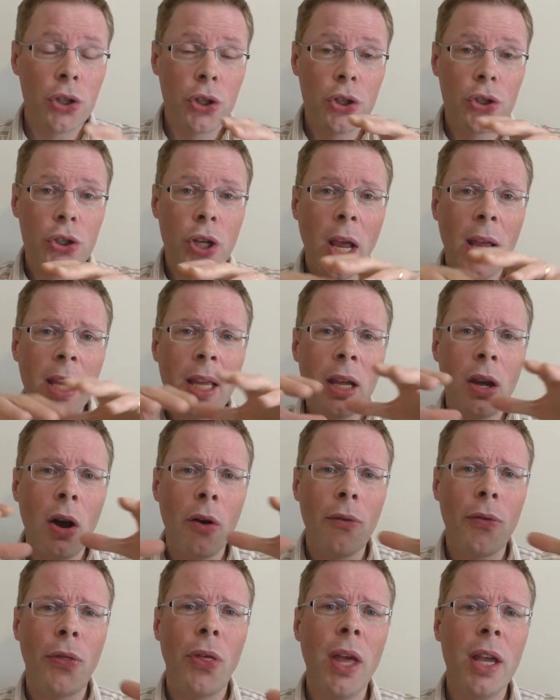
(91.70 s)
shaking
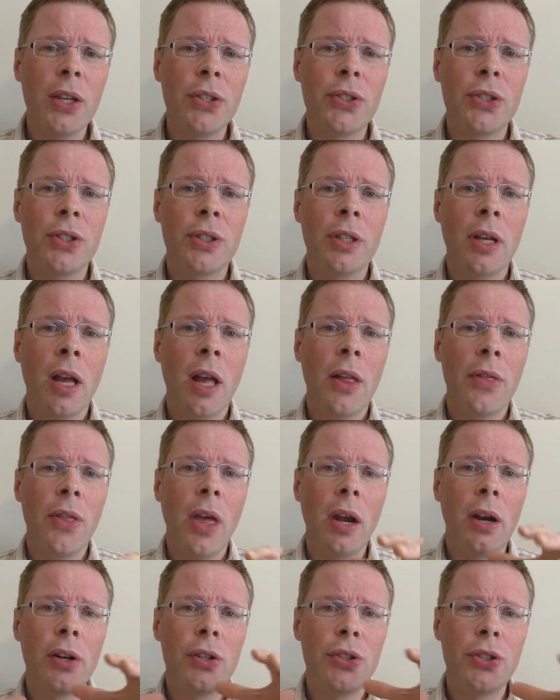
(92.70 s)
of things
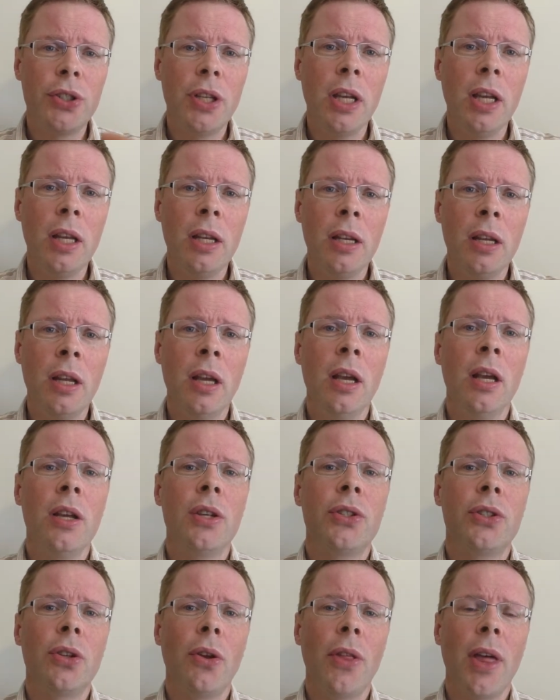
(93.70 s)
that are seen,
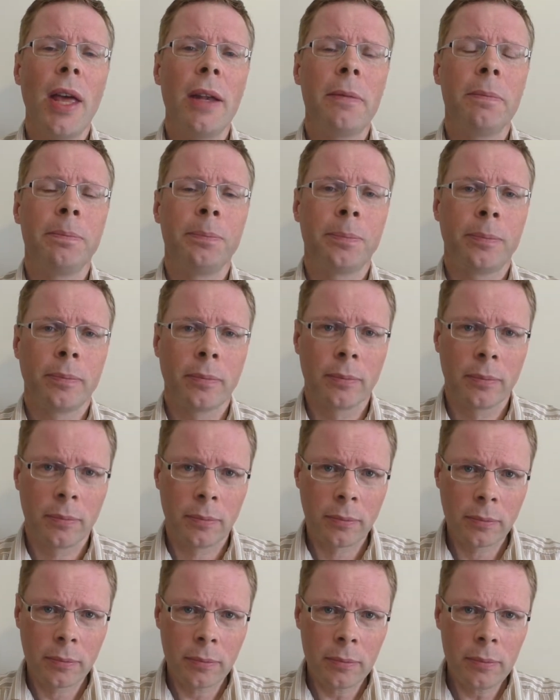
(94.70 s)
so that
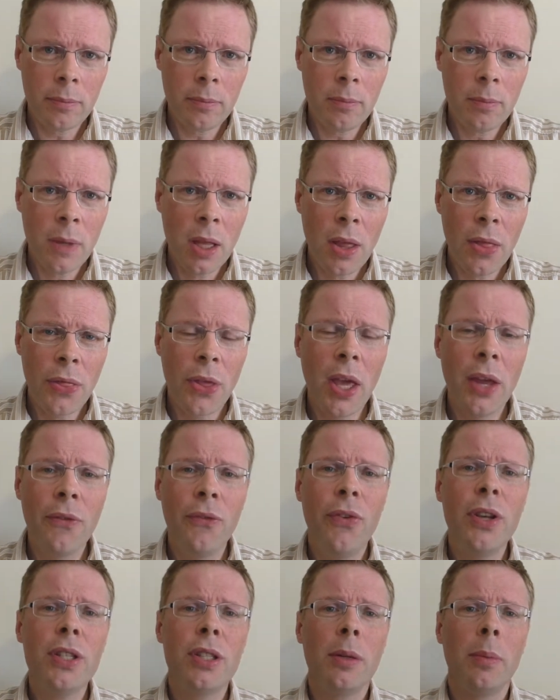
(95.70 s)
the
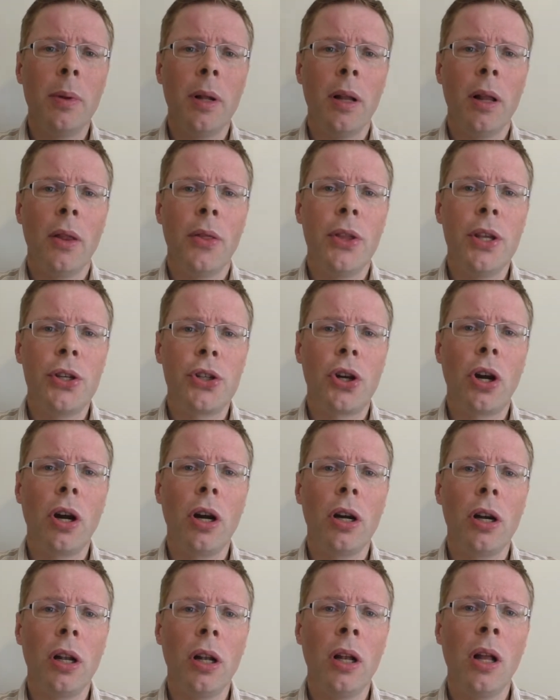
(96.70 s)
invisible, the
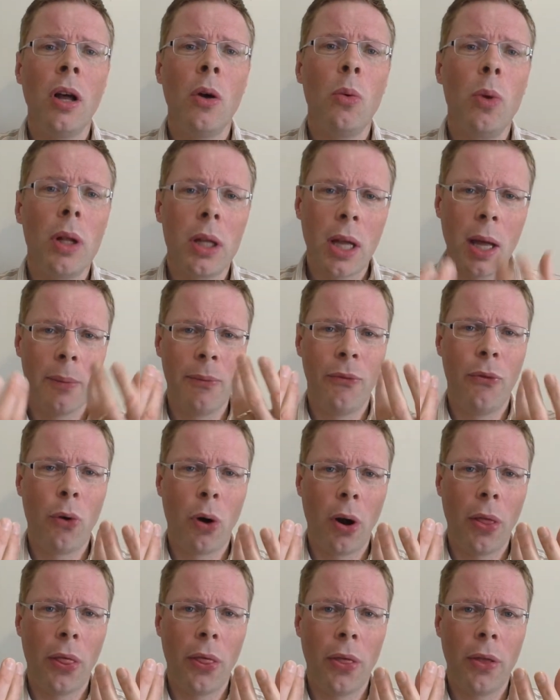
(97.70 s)
eternal, will come
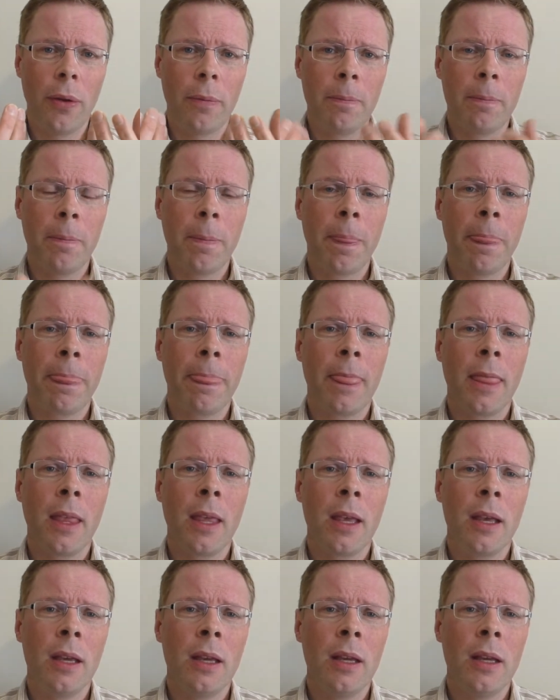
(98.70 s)
forth.
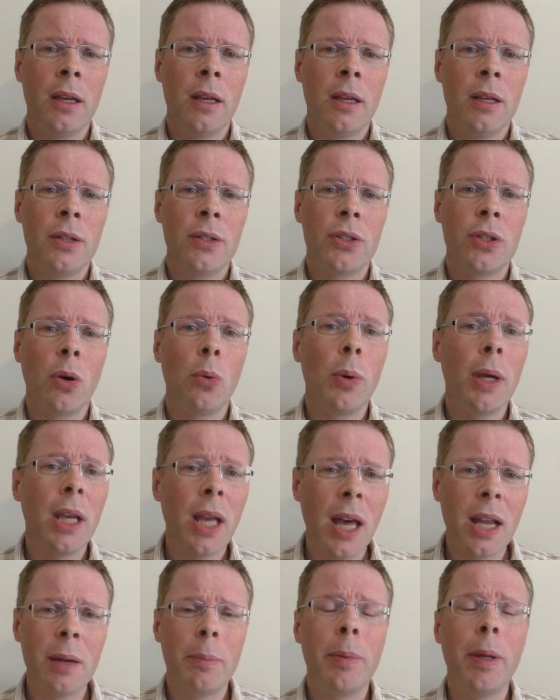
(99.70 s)
So we
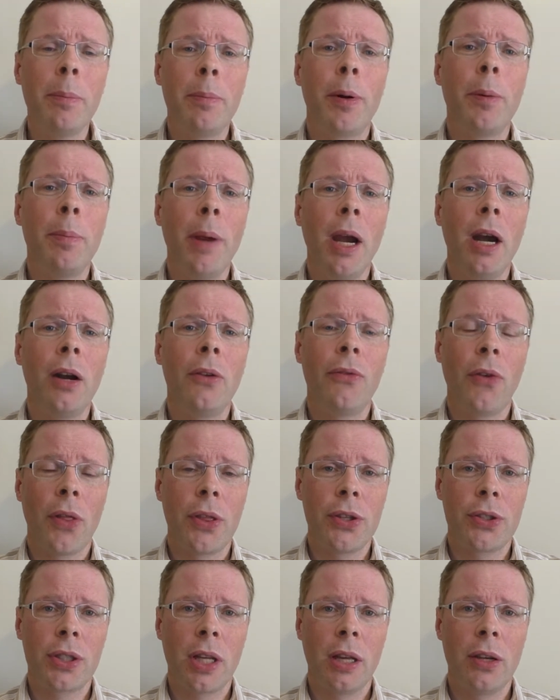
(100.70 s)
got to be prepared for
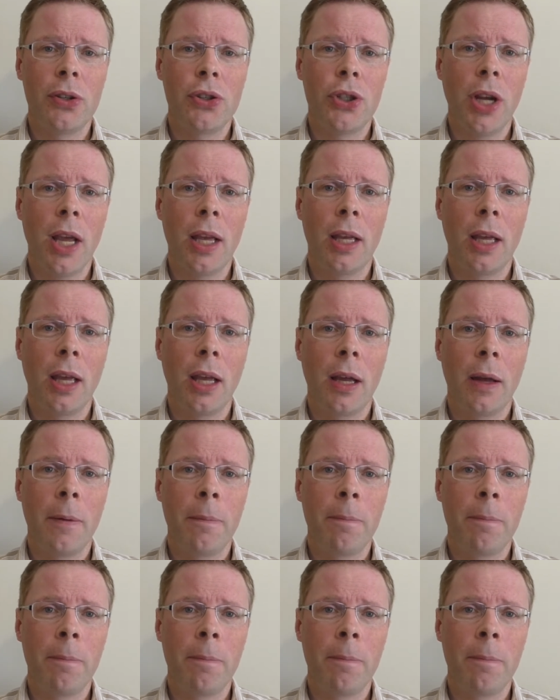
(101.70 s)
this kind of shaking.